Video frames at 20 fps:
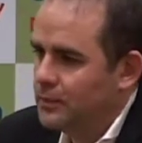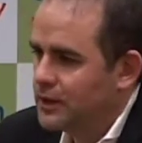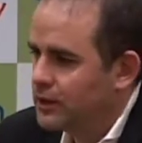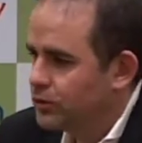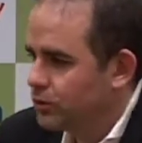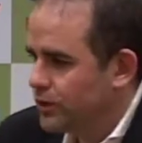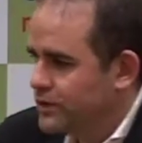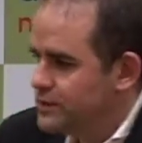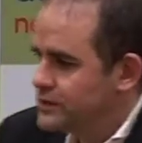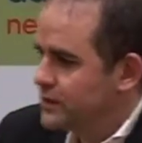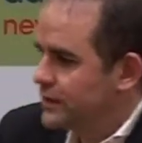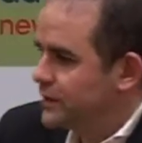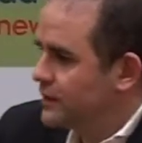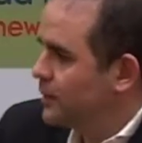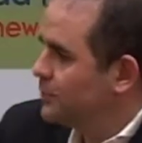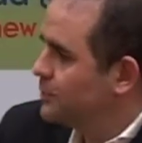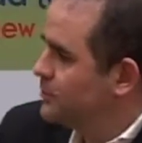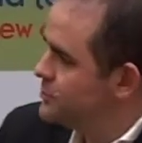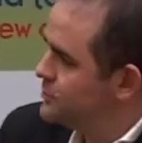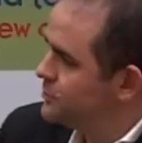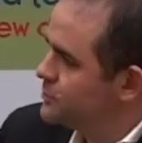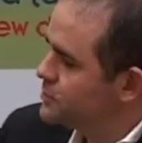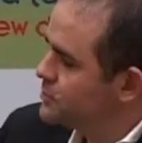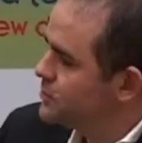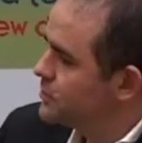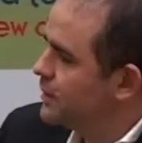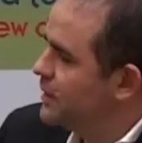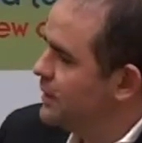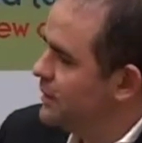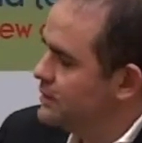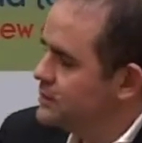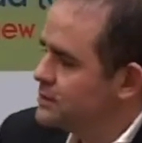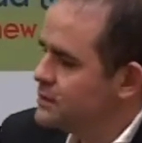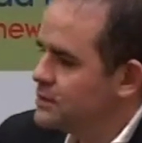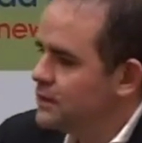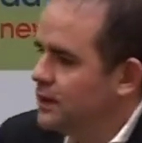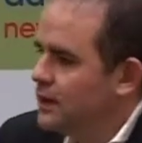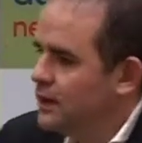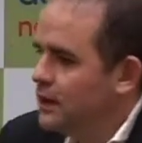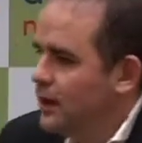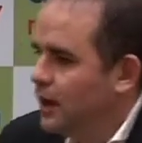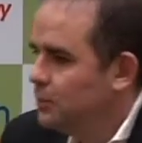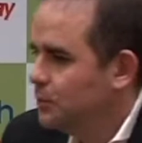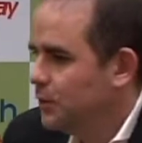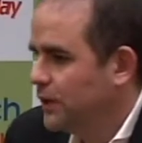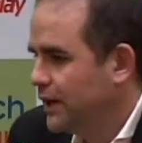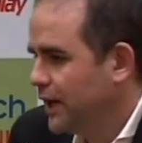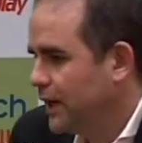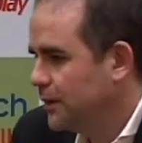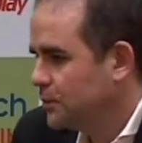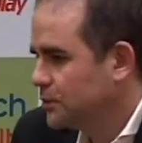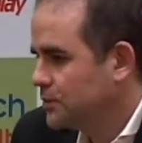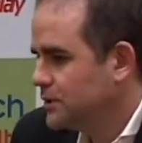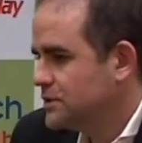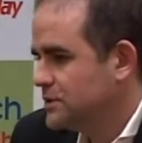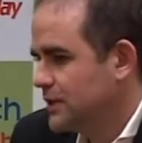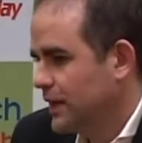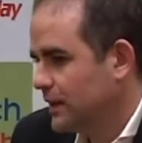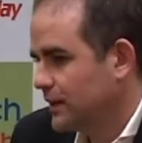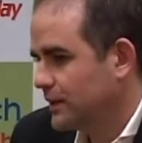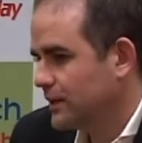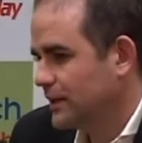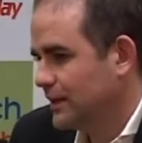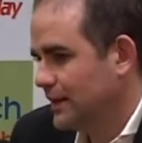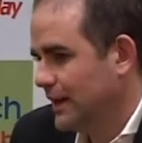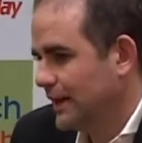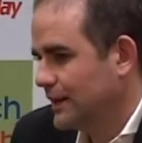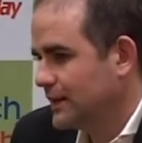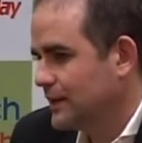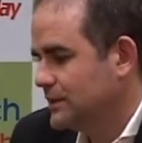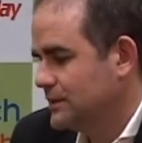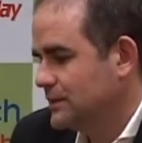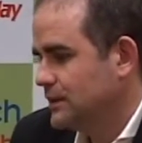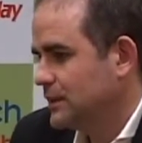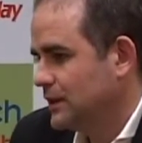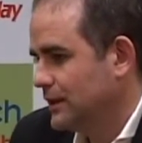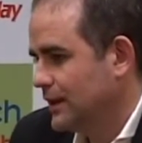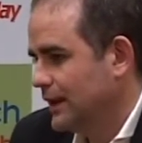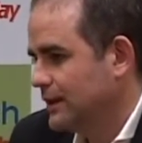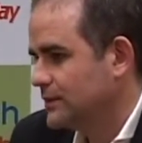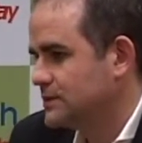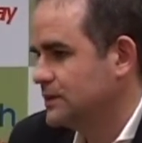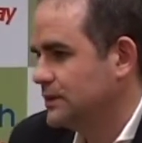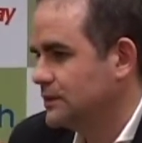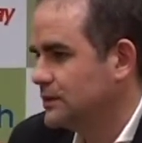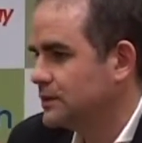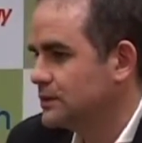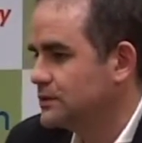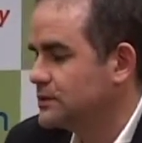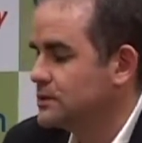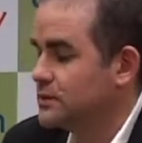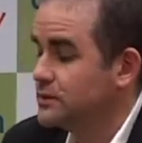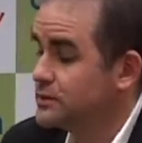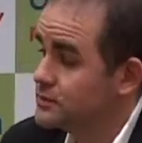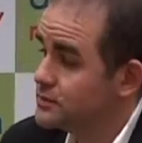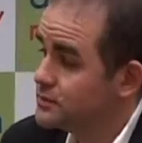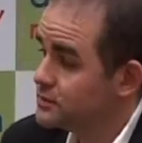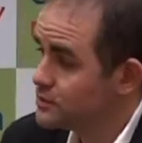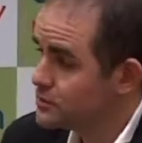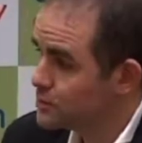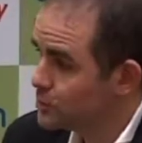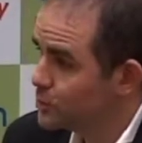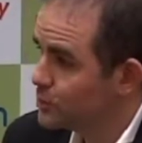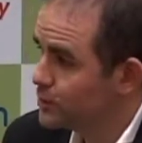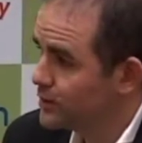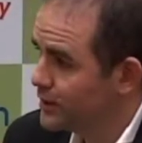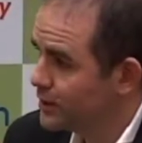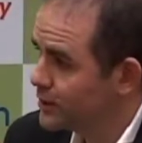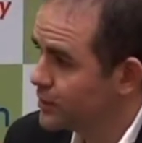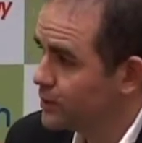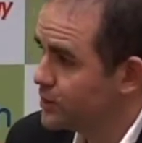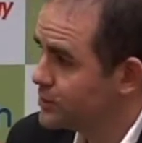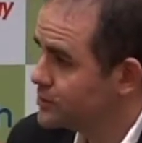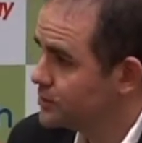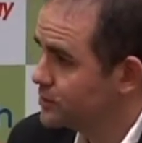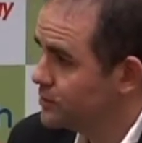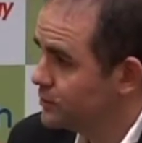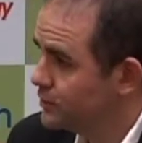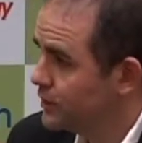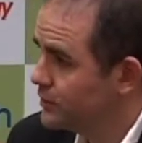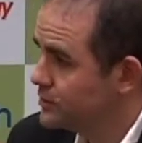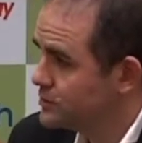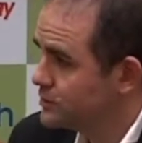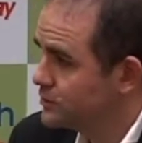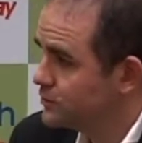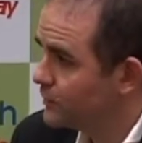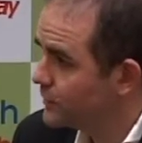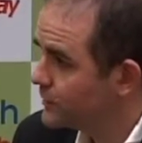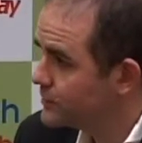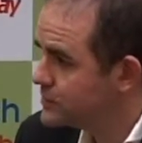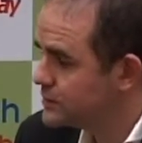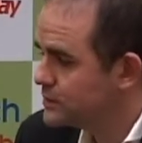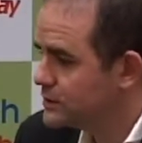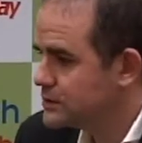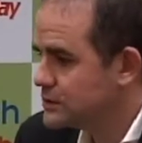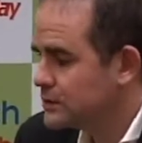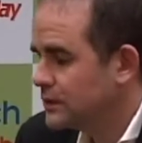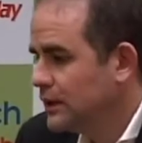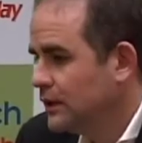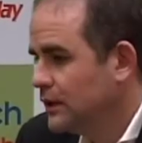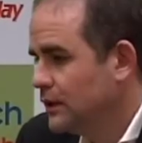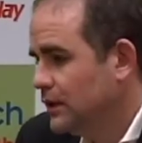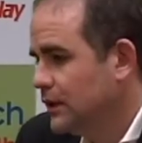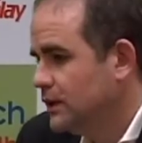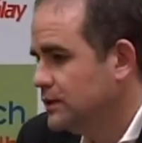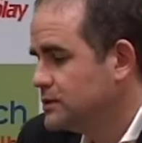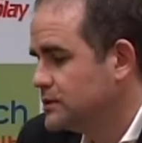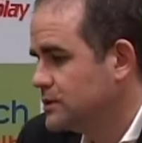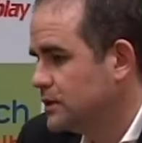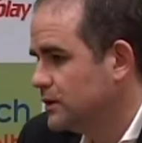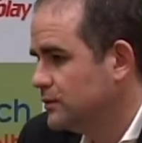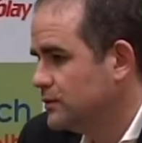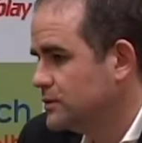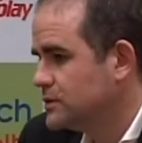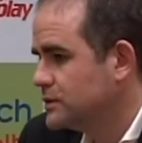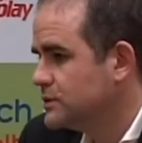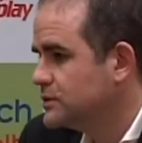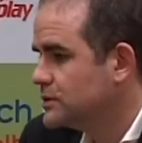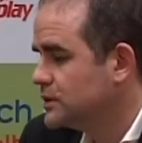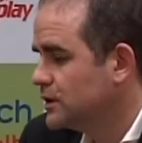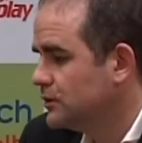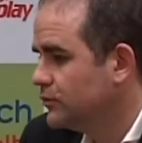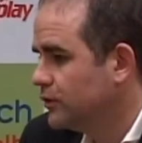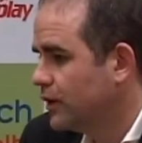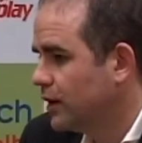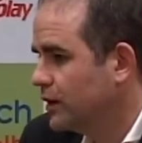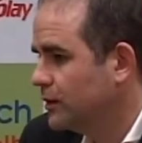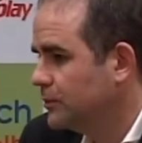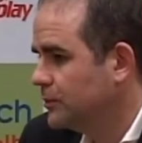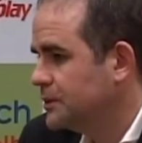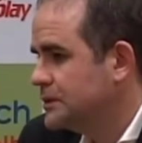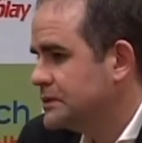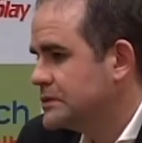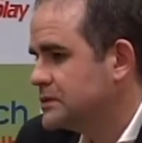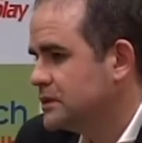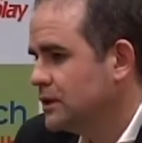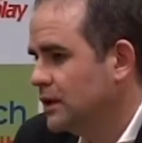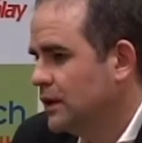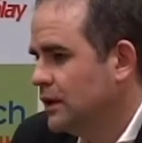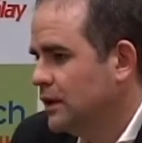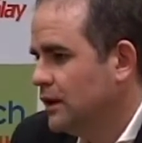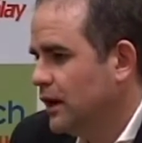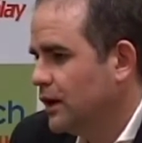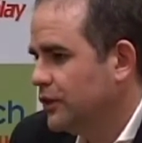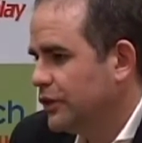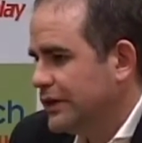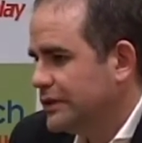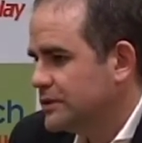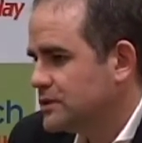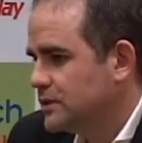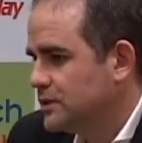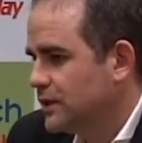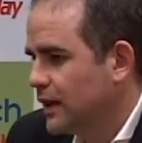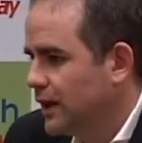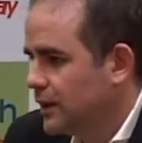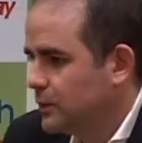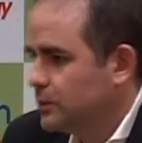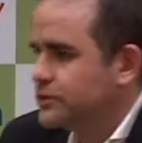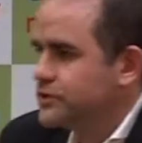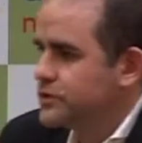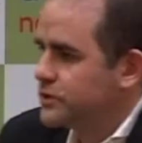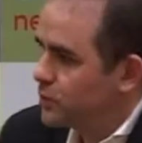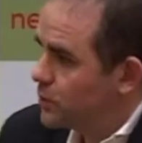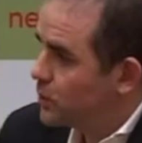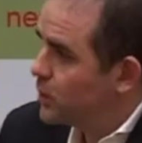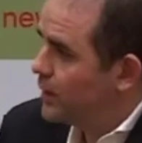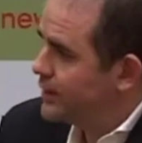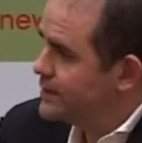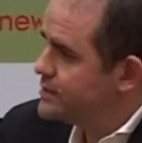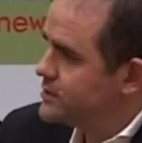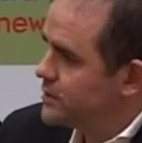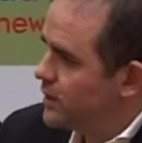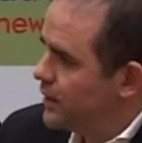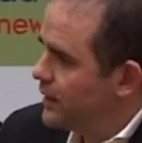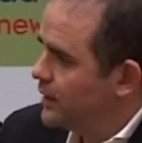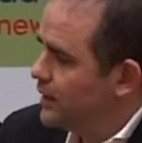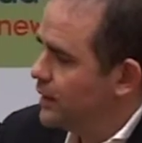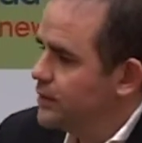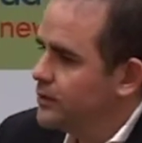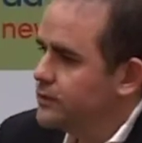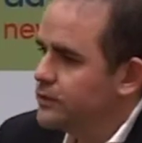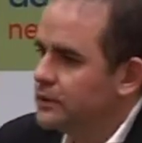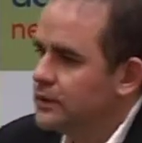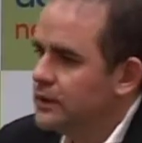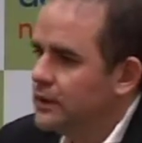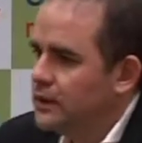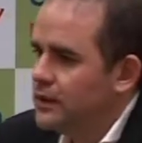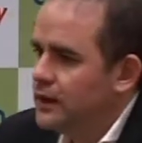increasing numbers of screens, and being able to tell a connected, consistent story across all of those devices and services and environments. I think today we're still quite siloed.